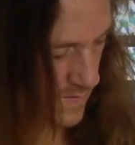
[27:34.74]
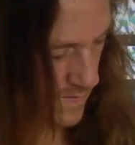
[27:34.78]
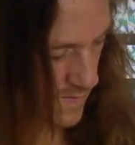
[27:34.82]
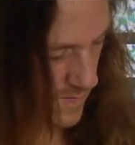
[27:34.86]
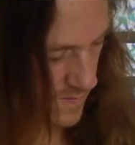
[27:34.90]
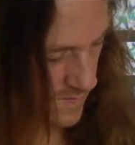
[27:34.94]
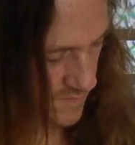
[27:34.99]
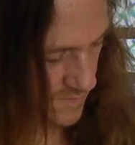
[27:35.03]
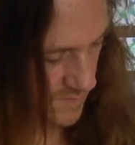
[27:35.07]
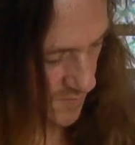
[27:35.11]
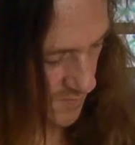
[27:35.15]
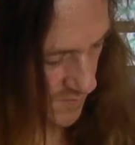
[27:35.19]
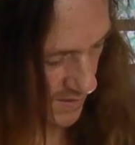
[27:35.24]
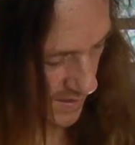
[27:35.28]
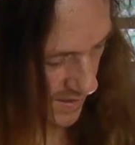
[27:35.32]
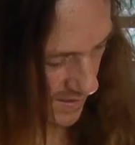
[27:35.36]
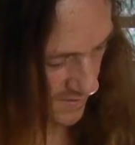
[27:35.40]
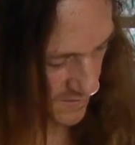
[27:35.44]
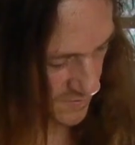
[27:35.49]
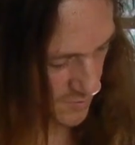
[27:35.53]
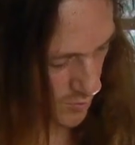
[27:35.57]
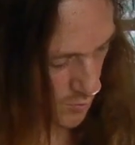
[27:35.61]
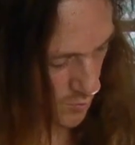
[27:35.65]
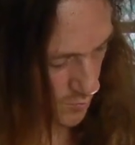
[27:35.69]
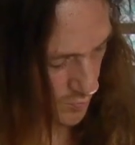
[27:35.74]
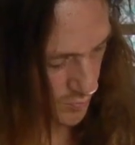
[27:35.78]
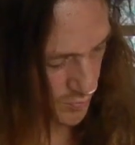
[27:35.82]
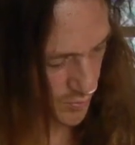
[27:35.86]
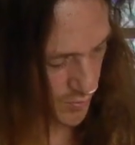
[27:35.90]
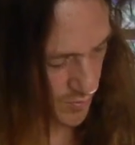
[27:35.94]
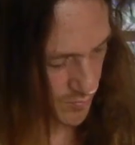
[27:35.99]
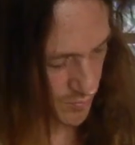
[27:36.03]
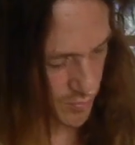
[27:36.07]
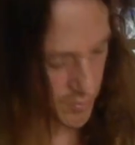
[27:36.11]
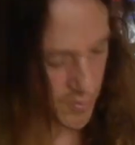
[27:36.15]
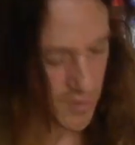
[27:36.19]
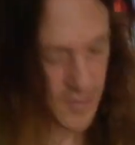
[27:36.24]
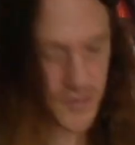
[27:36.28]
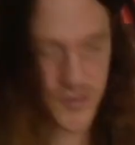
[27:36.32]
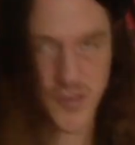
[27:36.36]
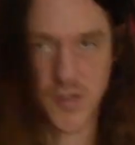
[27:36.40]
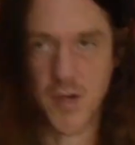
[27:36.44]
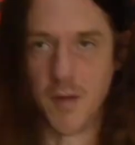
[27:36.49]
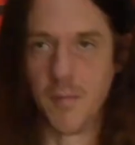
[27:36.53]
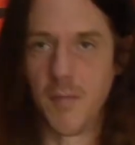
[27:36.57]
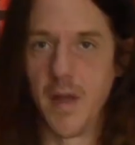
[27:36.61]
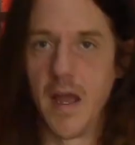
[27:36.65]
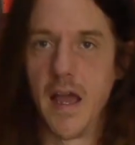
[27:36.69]
so that I don't put pressure
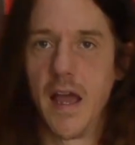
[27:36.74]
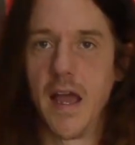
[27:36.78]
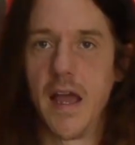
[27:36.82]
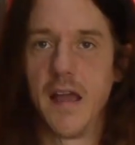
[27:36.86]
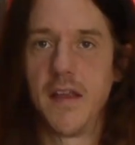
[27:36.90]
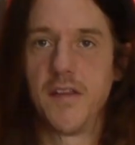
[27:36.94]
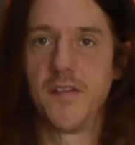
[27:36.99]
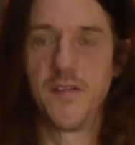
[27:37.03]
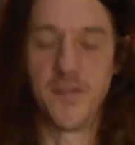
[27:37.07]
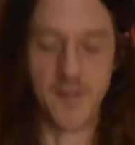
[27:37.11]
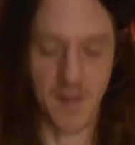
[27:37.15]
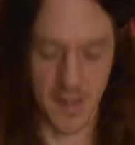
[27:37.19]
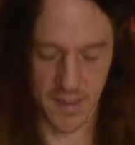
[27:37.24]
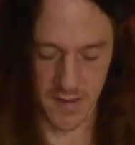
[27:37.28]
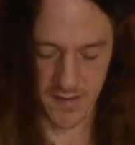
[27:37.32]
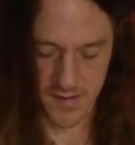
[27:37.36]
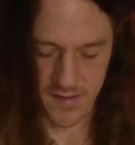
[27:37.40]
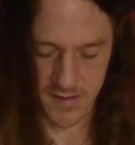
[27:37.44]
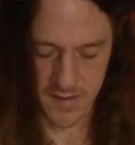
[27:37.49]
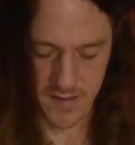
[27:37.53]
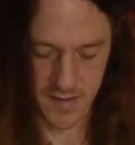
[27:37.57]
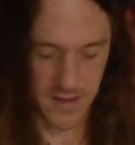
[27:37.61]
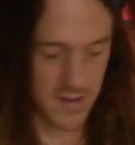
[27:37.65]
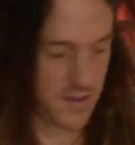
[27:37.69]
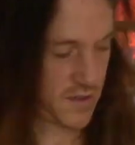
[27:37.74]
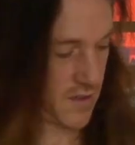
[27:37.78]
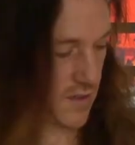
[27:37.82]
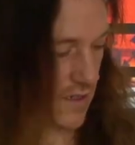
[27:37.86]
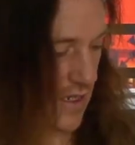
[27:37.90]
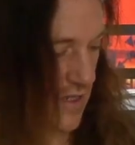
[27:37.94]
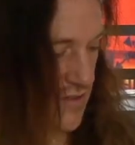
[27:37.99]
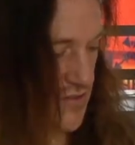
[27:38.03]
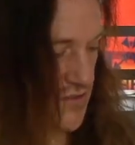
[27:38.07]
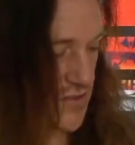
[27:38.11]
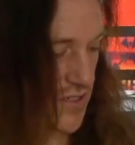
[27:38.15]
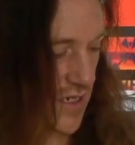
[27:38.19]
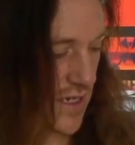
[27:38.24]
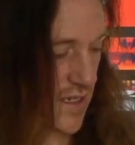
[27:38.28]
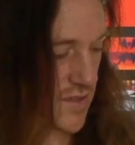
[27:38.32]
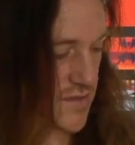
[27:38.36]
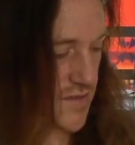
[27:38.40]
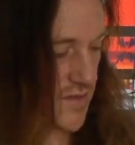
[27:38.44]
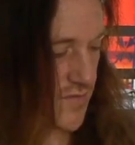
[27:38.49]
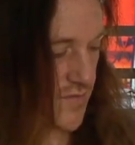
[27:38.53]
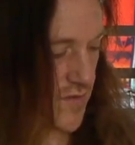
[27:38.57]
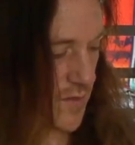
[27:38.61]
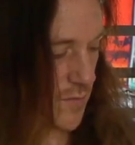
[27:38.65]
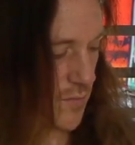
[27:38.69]
on my high strings. Less chance
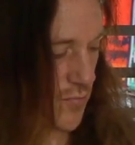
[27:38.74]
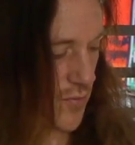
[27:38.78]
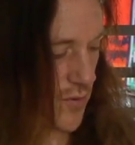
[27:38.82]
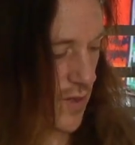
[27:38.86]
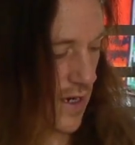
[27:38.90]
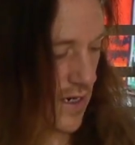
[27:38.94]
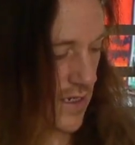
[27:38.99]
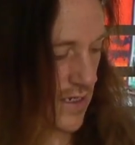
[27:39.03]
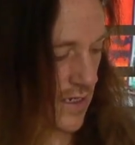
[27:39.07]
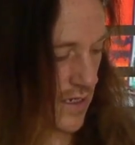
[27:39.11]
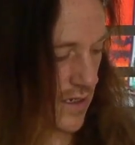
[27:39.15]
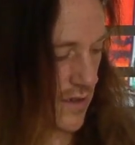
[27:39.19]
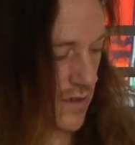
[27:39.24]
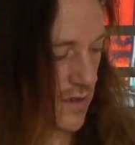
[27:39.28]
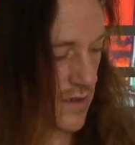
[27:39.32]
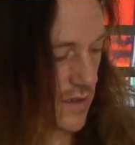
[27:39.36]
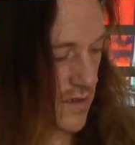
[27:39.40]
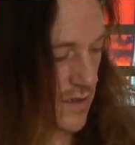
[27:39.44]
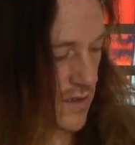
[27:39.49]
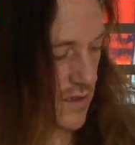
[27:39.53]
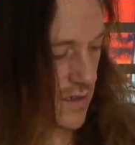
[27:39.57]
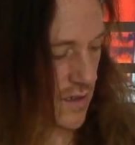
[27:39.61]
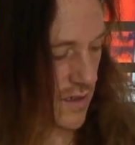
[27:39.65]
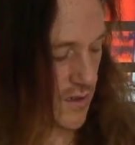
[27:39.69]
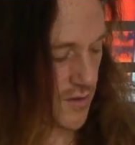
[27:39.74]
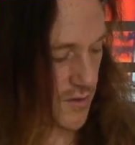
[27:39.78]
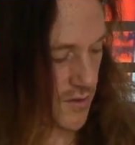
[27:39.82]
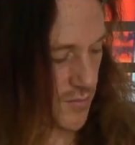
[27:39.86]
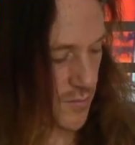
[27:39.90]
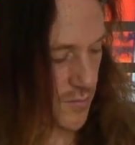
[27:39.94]
of them breaking under